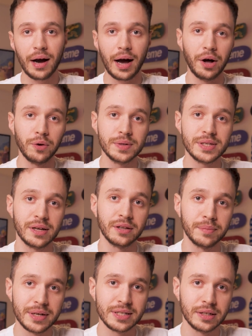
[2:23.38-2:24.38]
I always
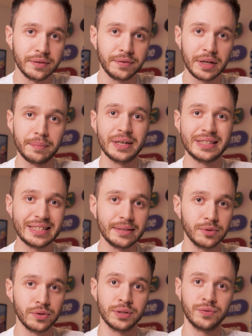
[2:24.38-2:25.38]
held myself and my
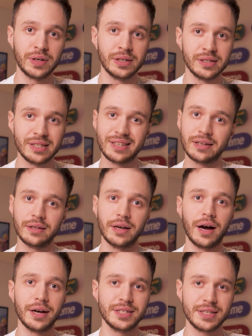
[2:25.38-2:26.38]
team to unrealistically
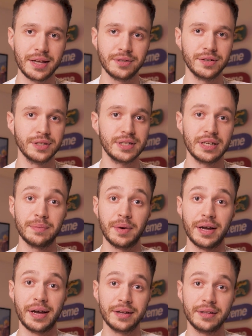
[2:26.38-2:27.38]
high standards. In
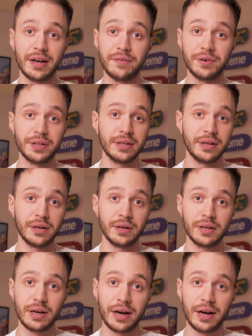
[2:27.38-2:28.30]
my head, everything